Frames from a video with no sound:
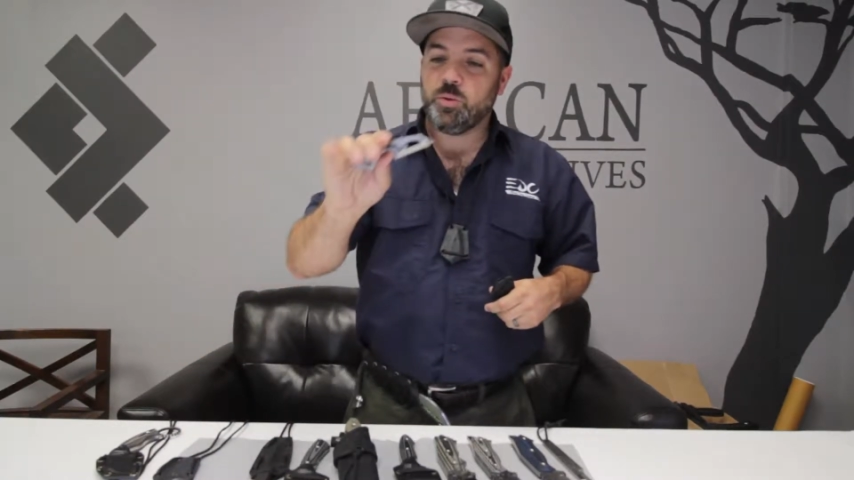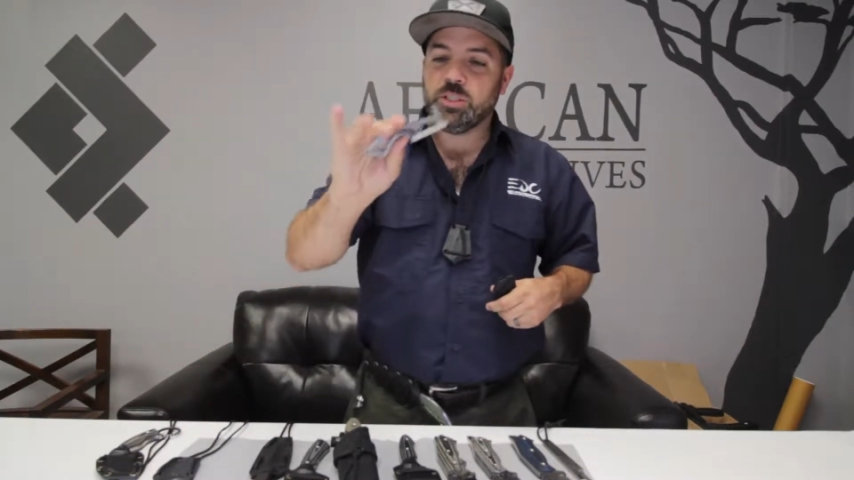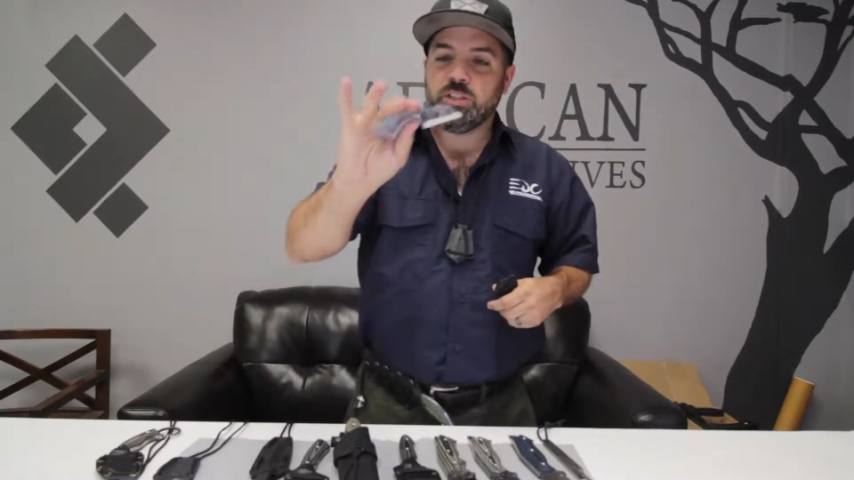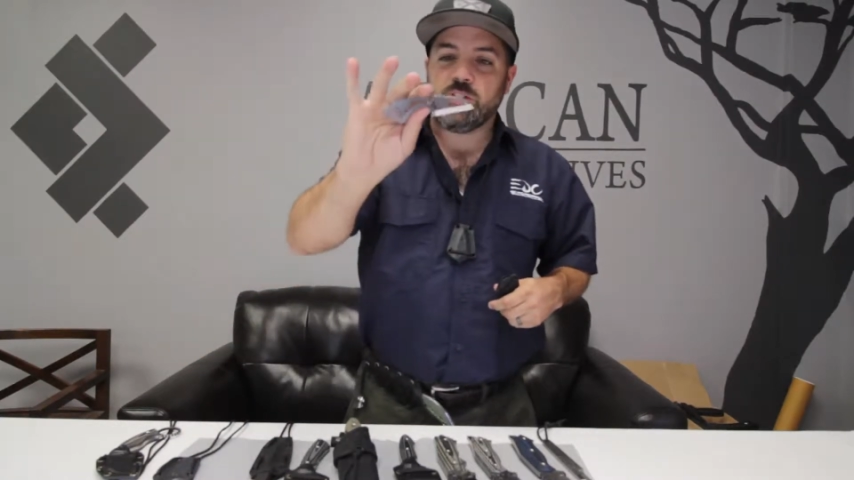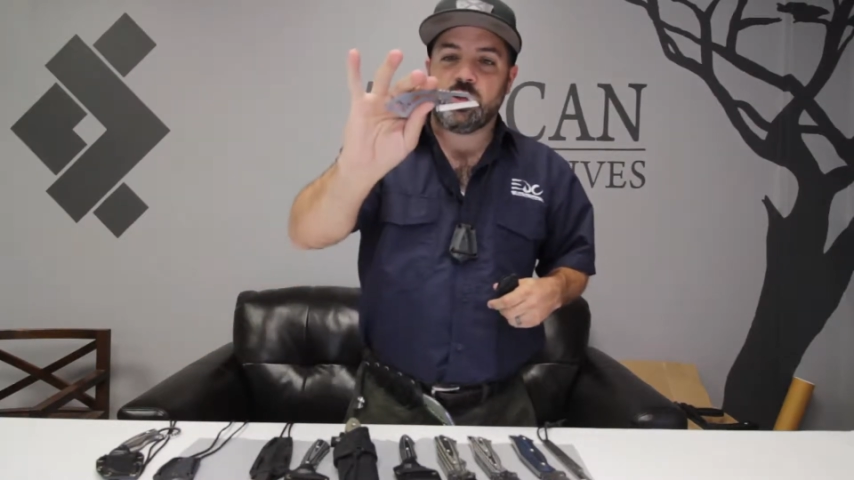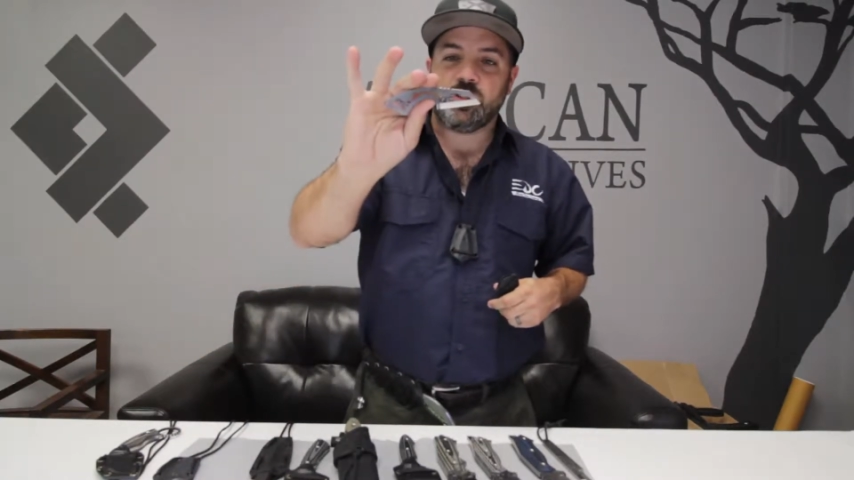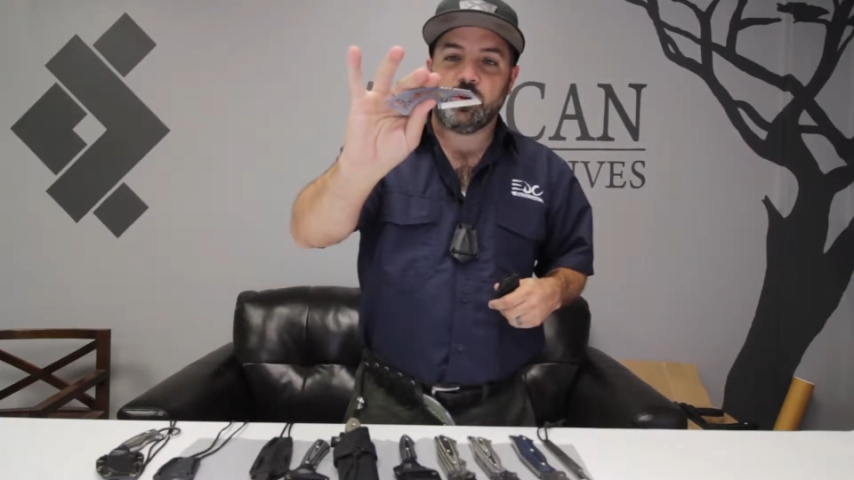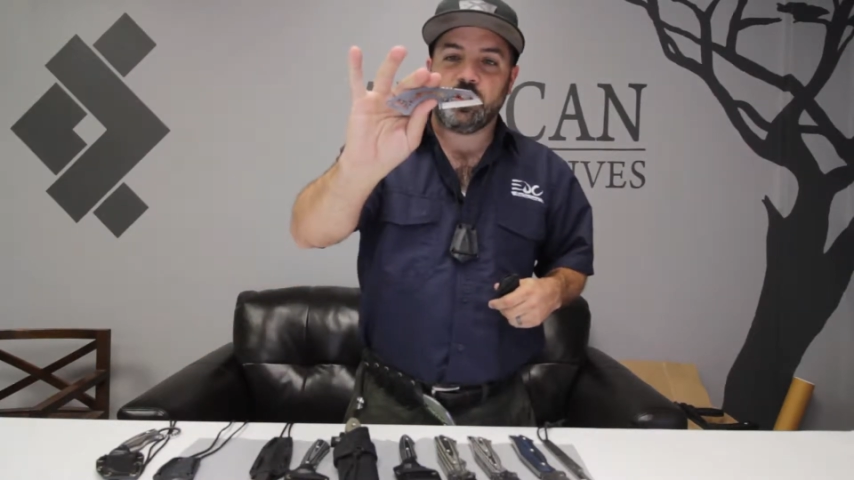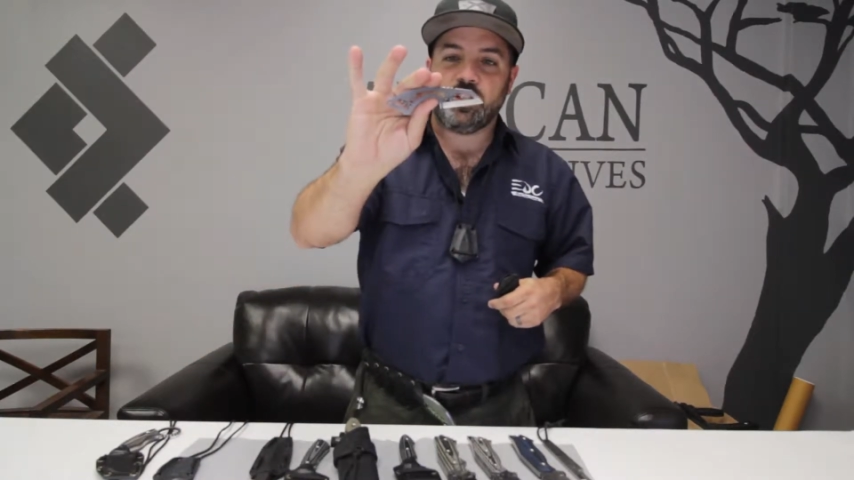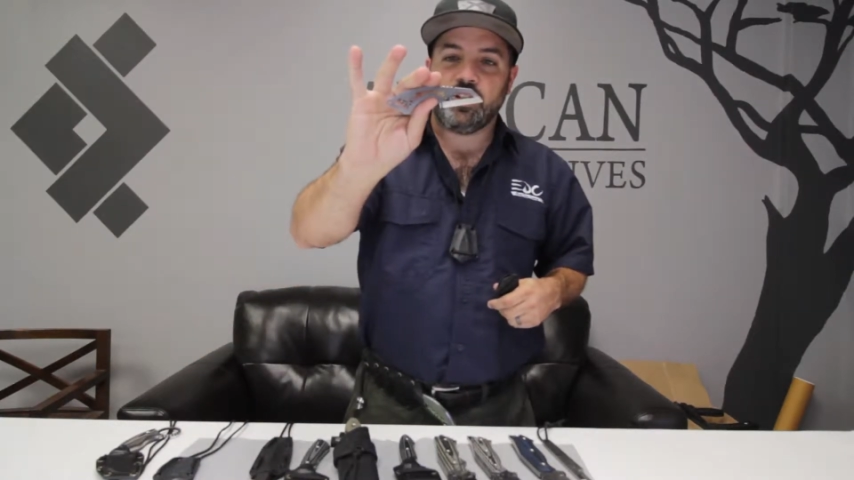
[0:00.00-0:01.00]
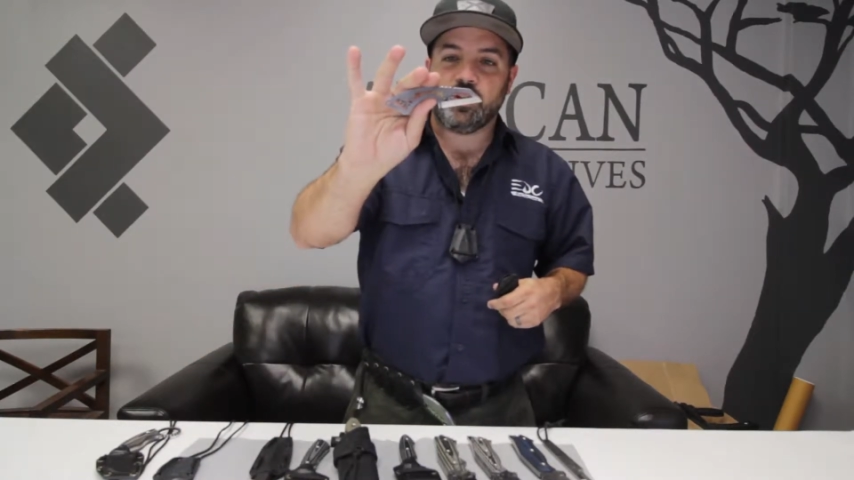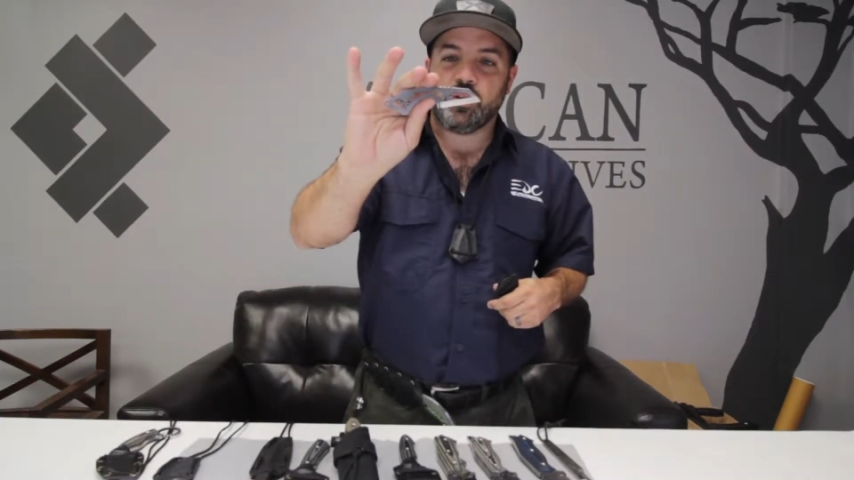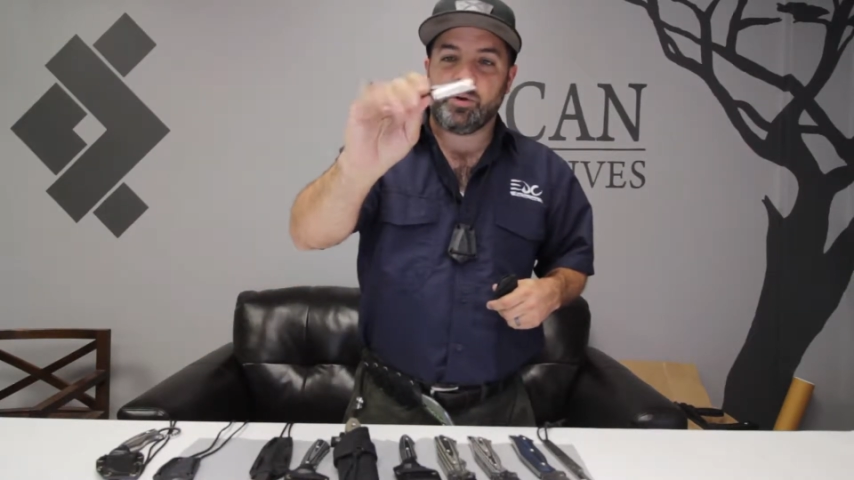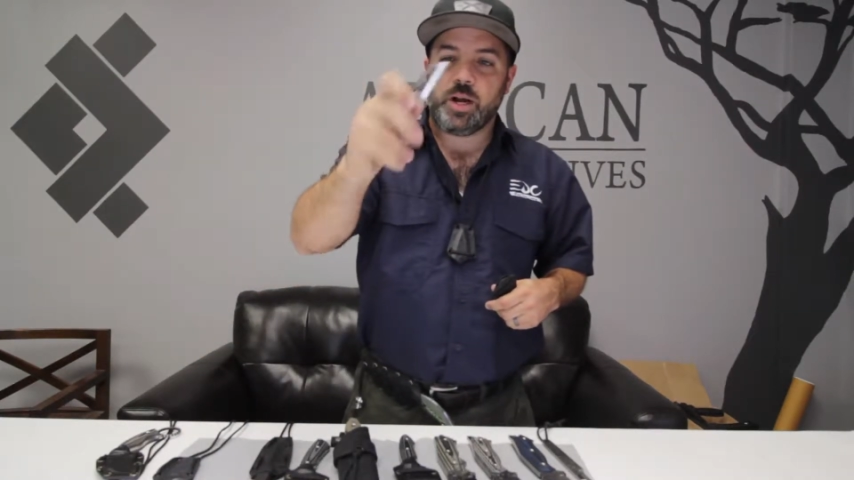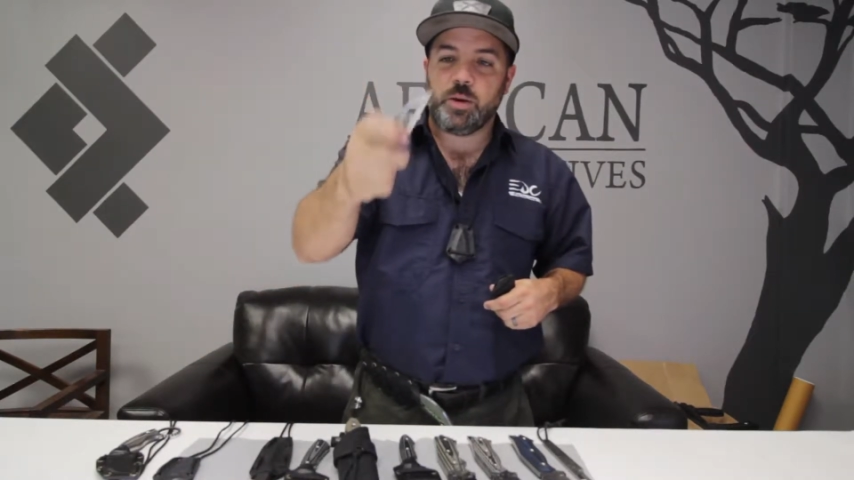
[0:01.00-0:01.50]
which is also a chisel
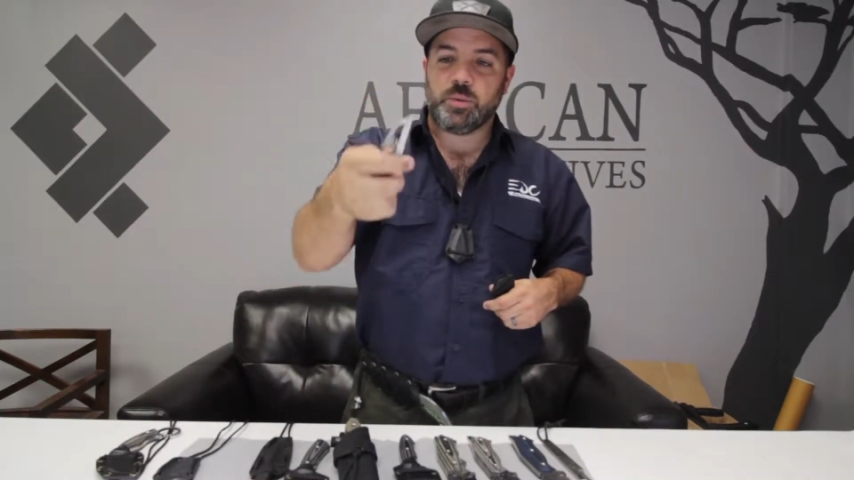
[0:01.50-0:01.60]
grind